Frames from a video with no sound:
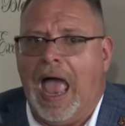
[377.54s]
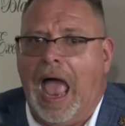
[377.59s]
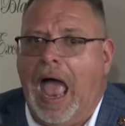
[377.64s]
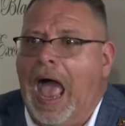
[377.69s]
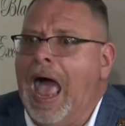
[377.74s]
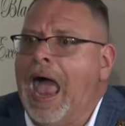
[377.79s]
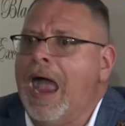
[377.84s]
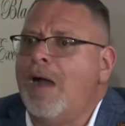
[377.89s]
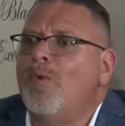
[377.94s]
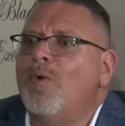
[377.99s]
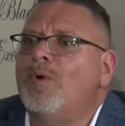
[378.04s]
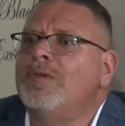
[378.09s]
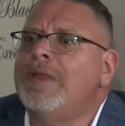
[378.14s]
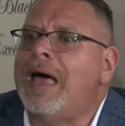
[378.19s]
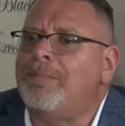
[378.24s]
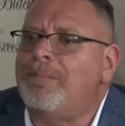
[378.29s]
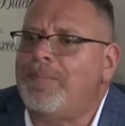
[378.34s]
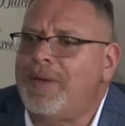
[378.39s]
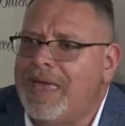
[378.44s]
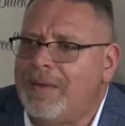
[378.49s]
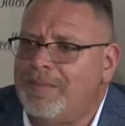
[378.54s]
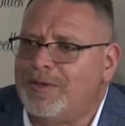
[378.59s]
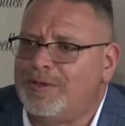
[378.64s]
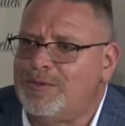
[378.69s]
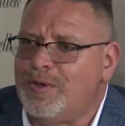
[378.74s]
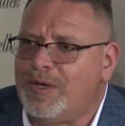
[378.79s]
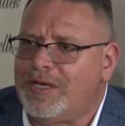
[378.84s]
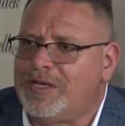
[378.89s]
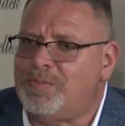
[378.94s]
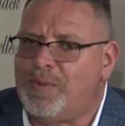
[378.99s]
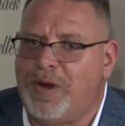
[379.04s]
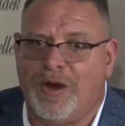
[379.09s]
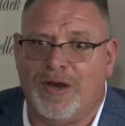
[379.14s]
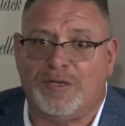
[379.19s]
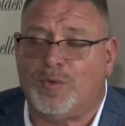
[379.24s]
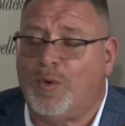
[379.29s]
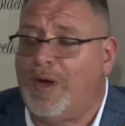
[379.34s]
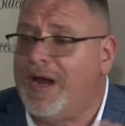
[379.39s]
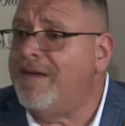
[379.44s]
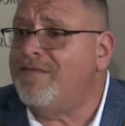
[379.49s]
I will not be able to
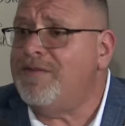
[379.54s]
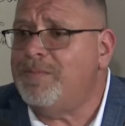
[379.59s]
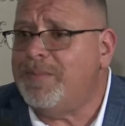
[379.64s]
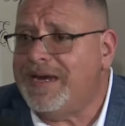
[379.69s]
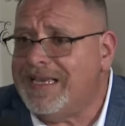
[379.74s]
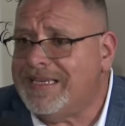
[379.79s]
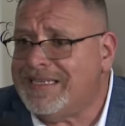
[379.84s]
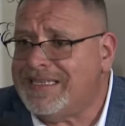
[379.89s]
experience what everybody